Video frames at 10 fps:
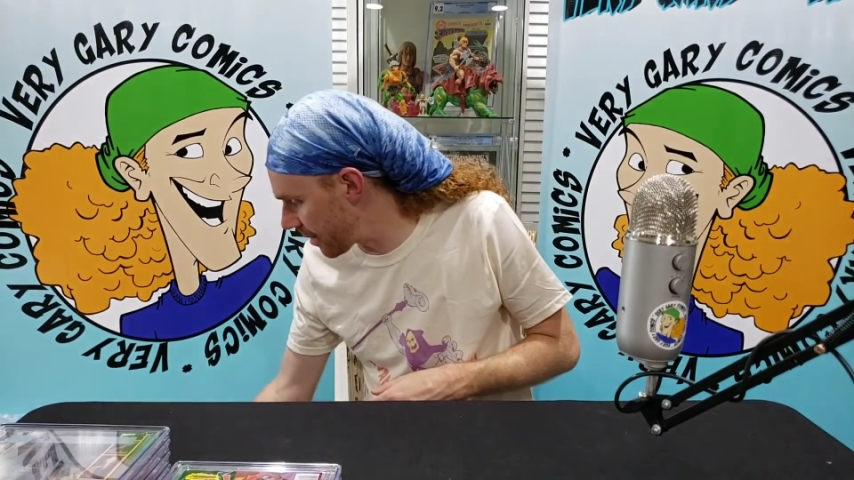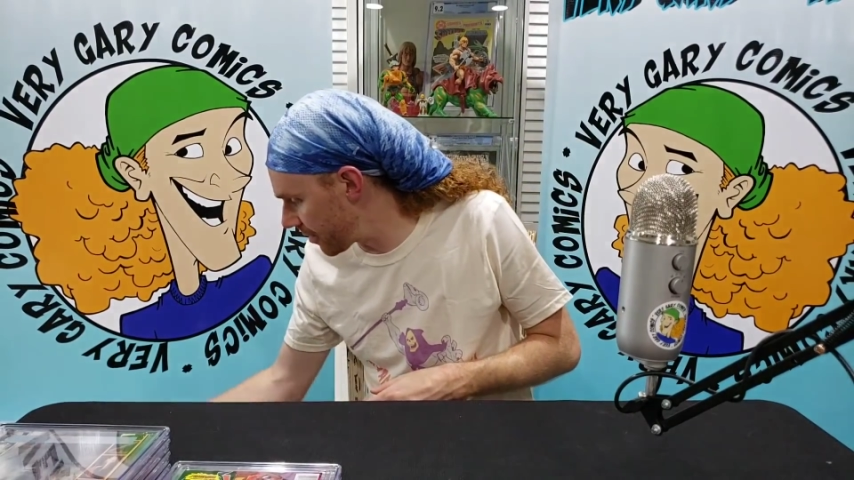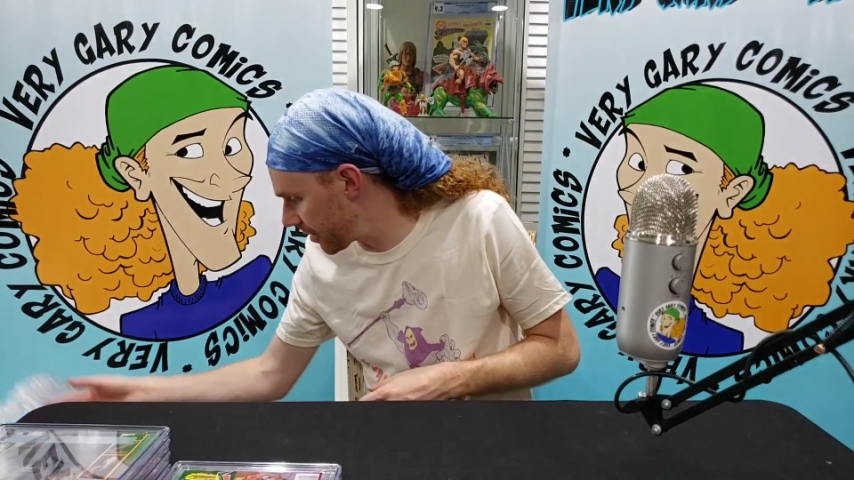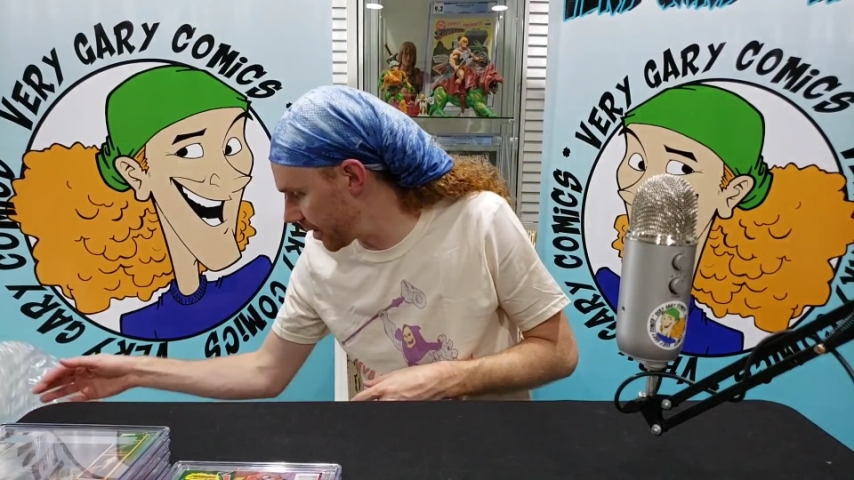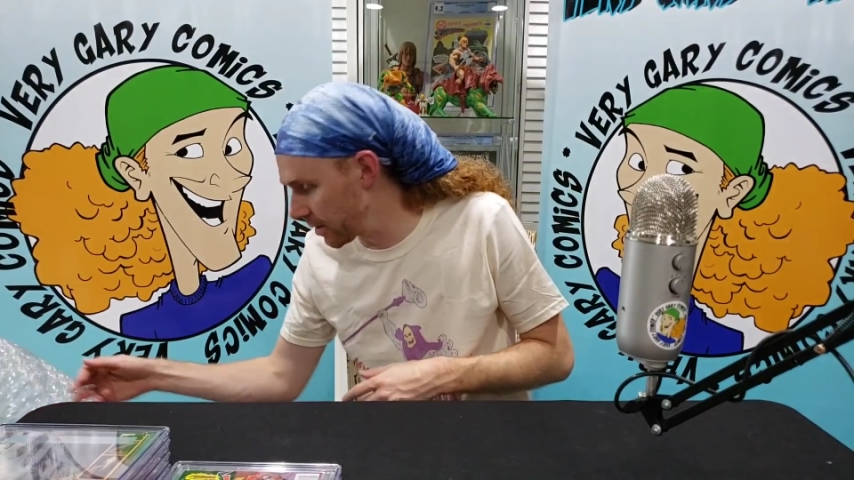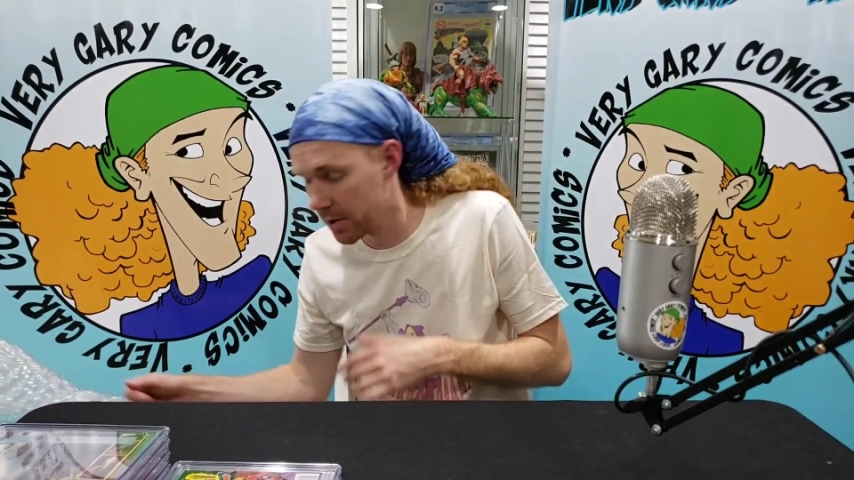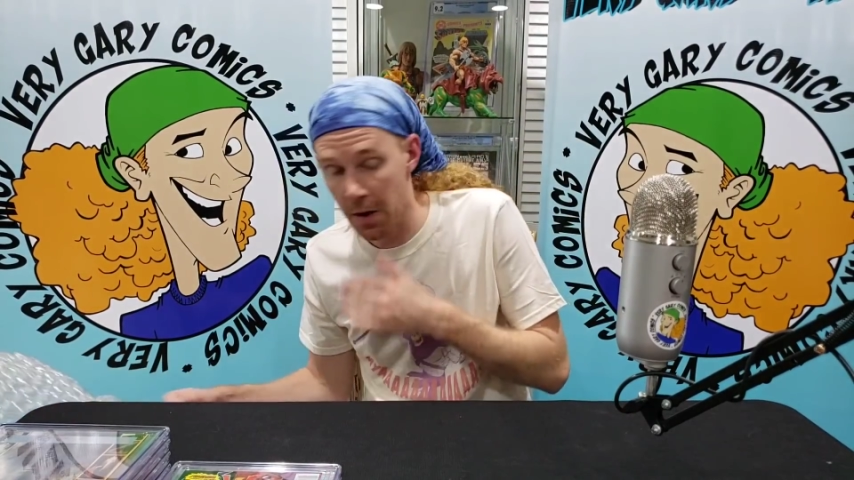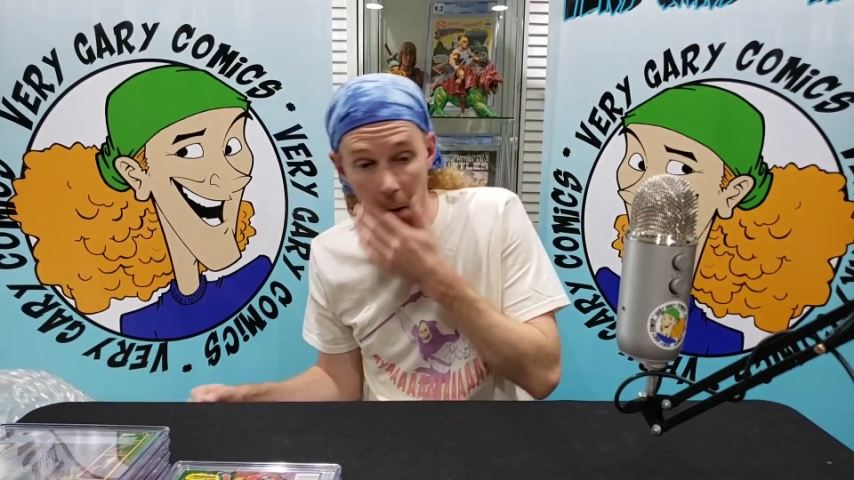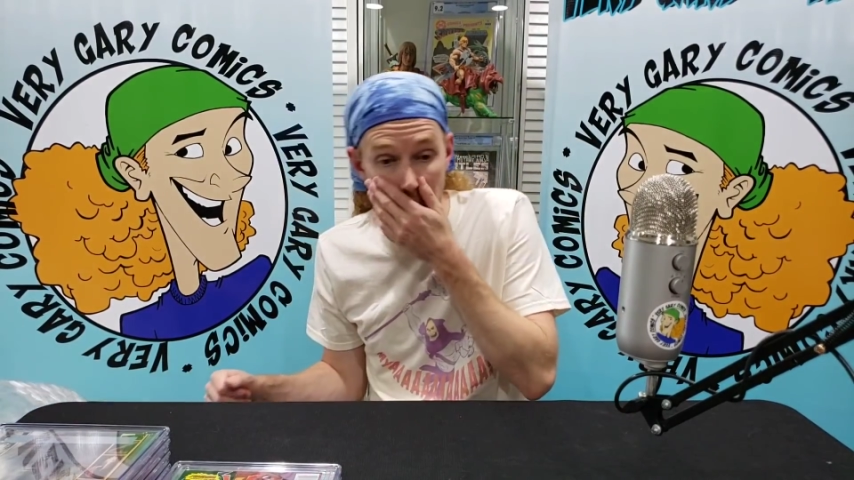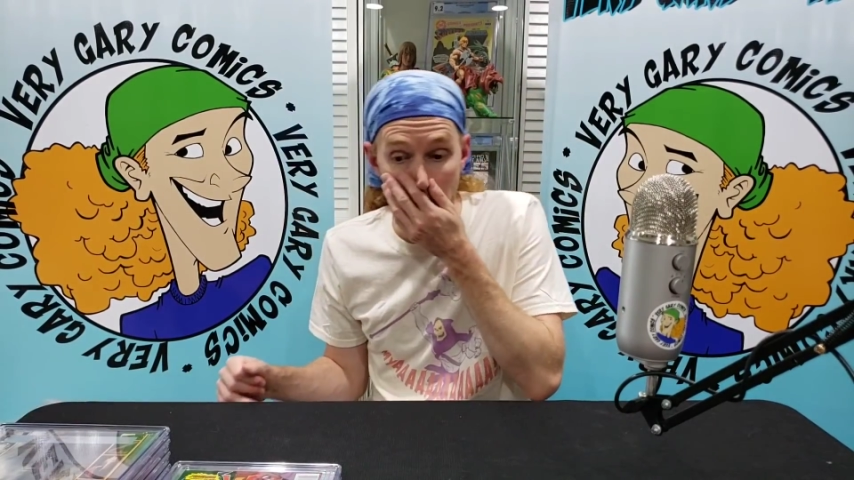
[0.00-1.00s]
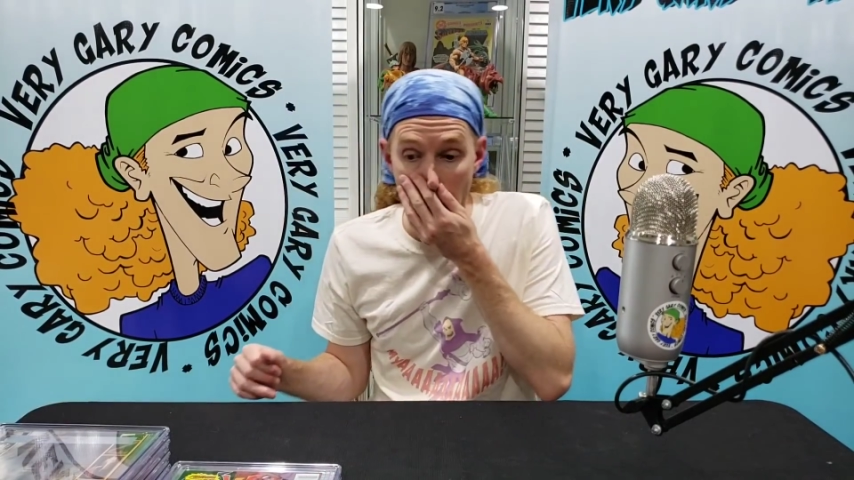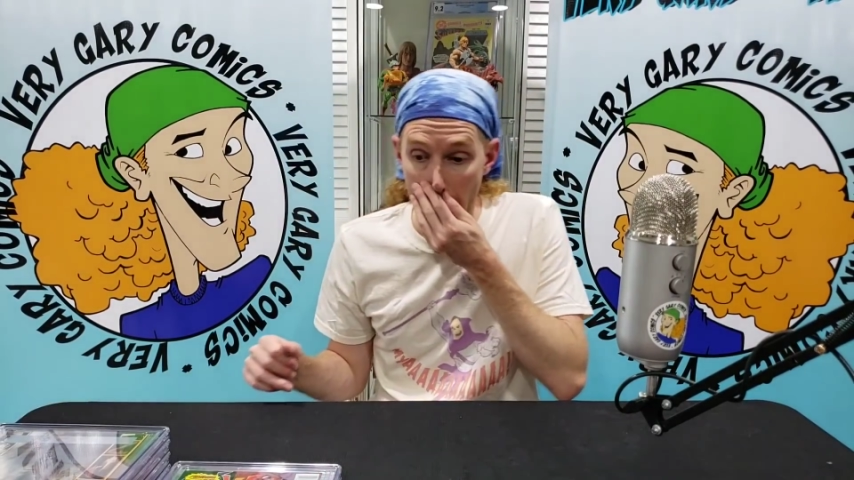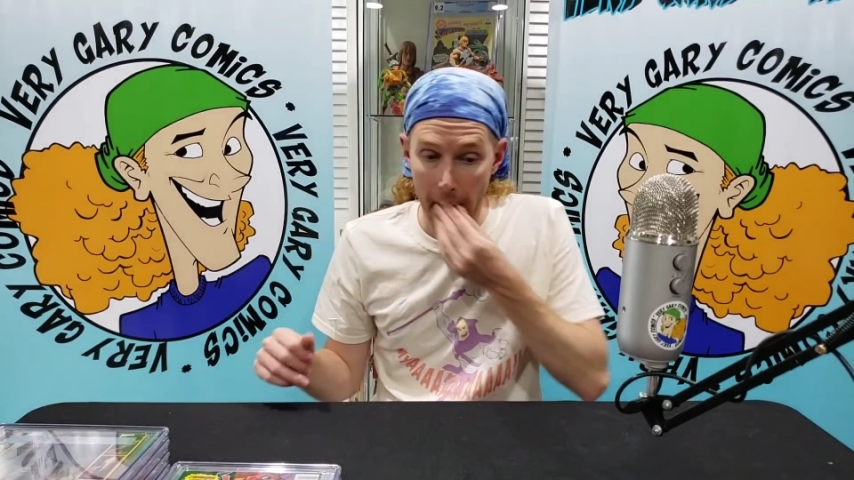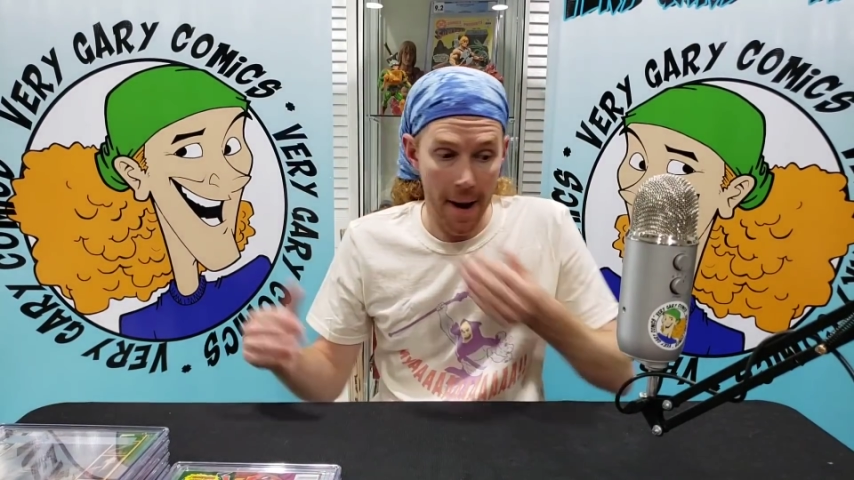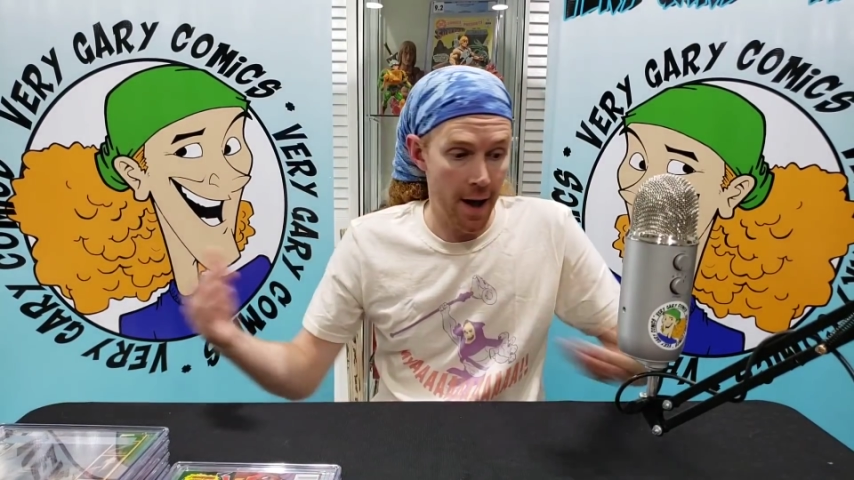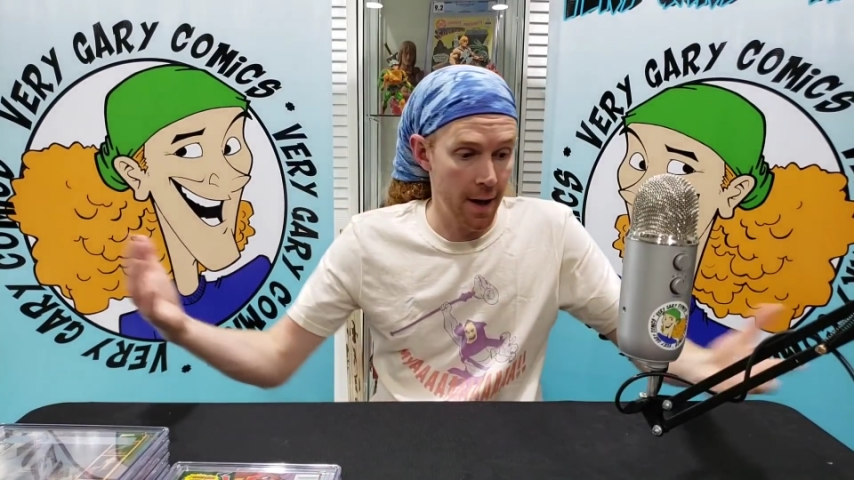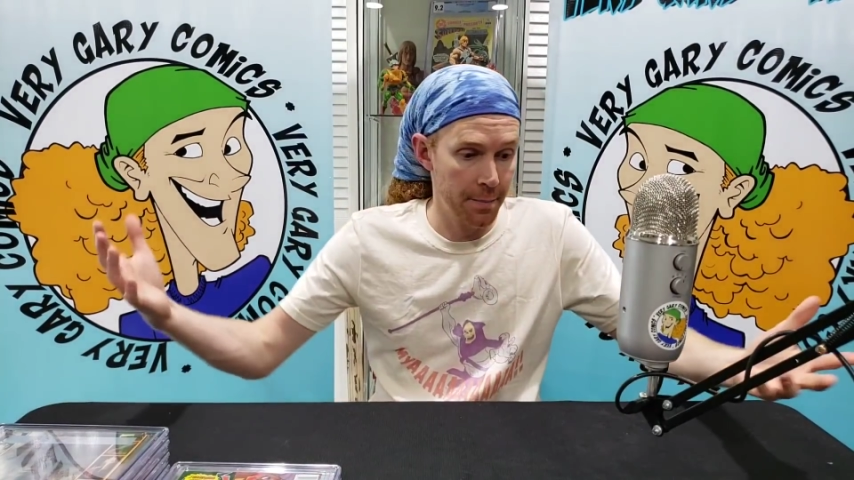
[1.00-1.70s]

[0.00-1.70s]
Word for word: everything. So uh,